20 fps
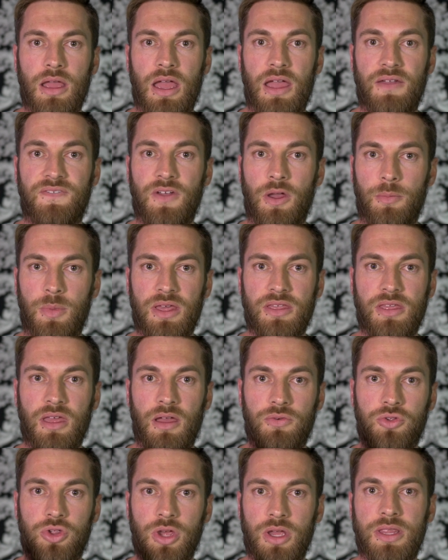I felt
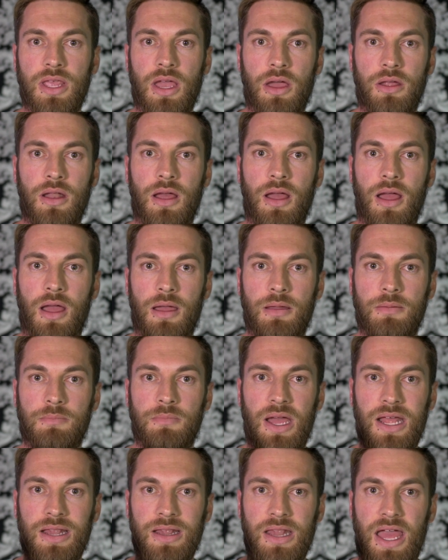myself shut down.
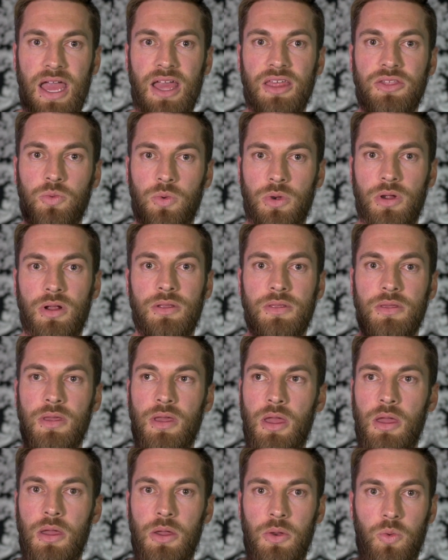My last words
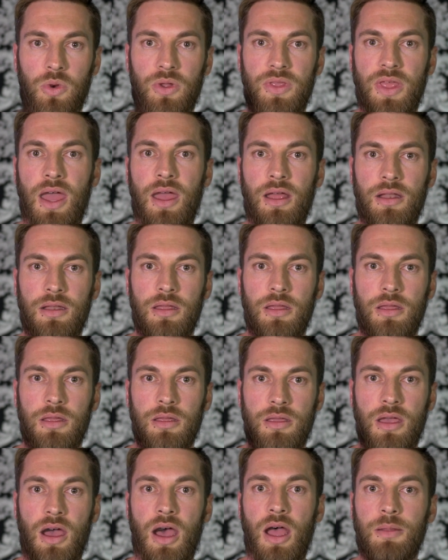were that,
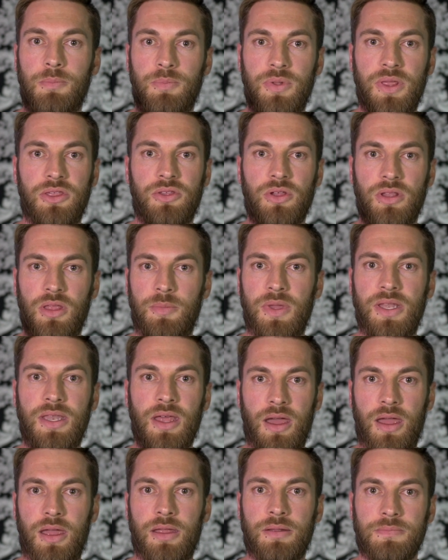God, please don't let me
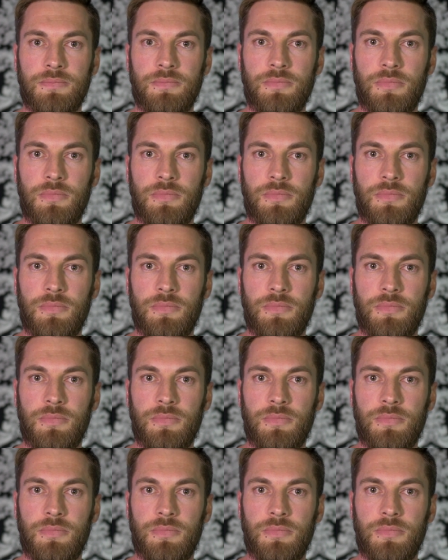die.